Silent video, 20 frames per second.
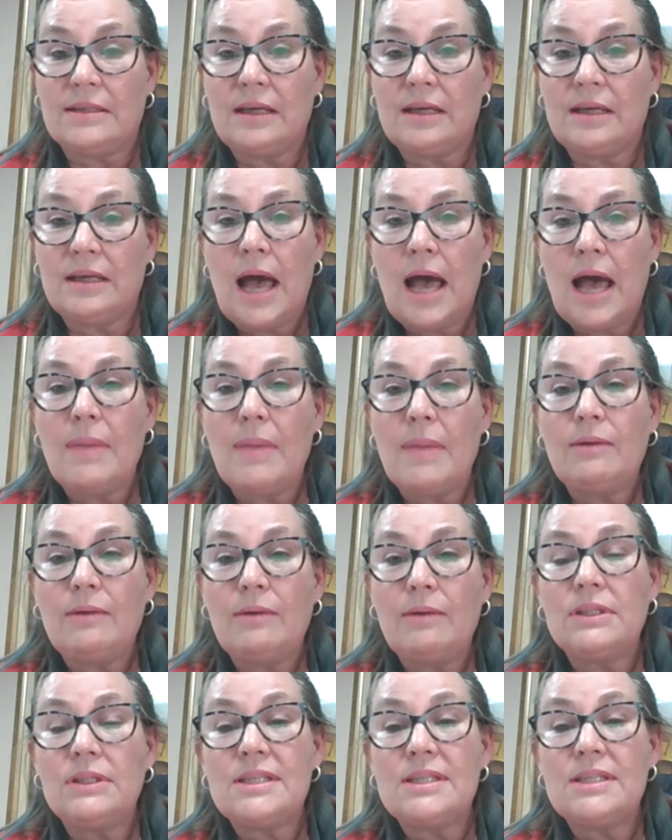and will
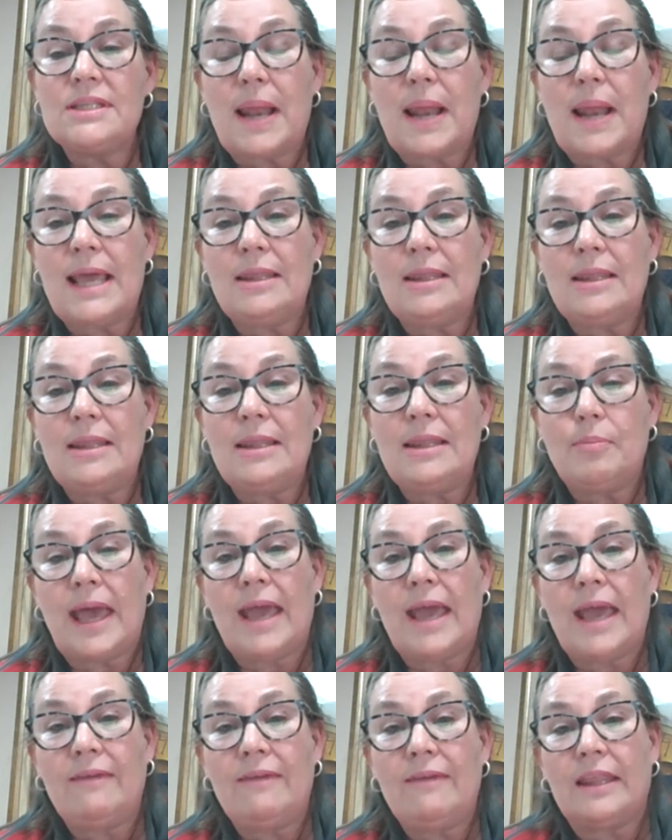display the
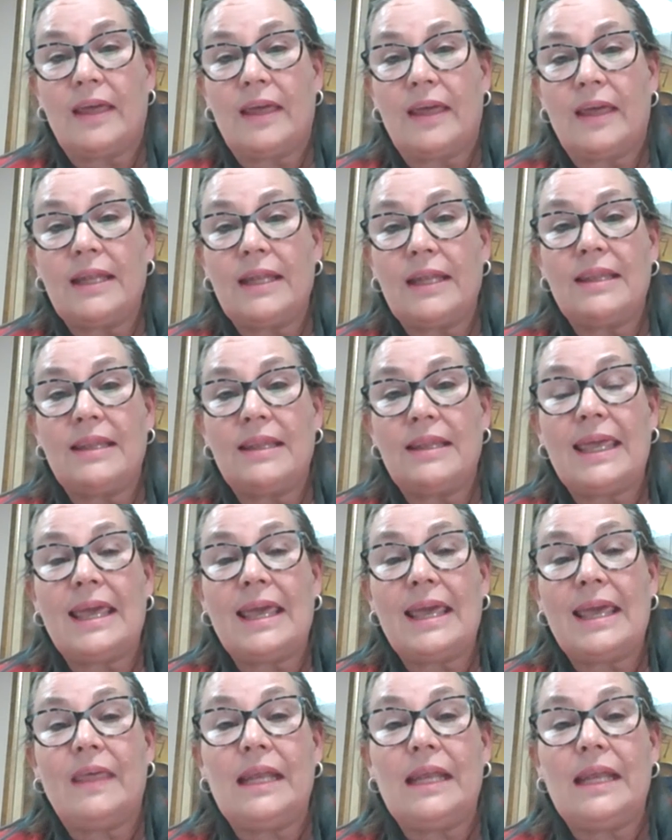behavior that they can
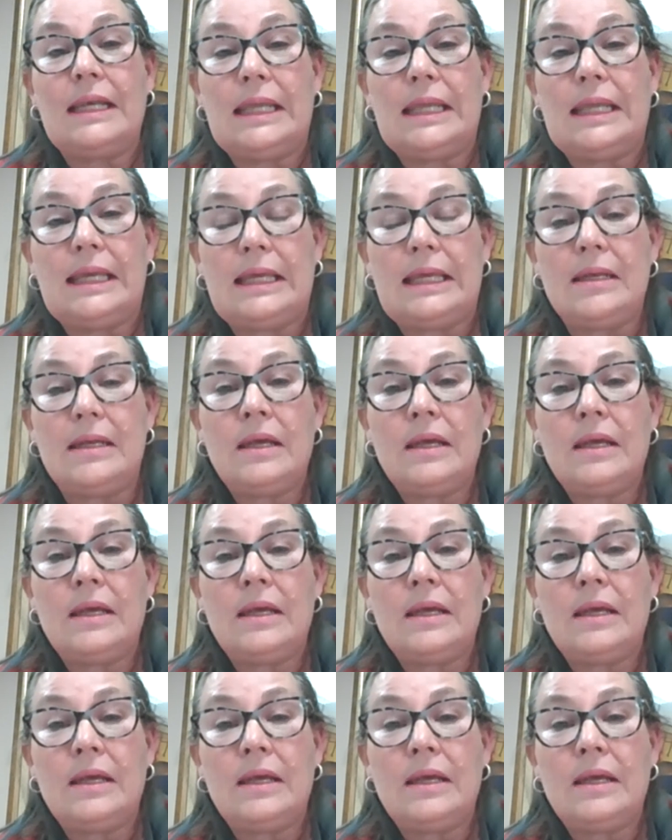then lead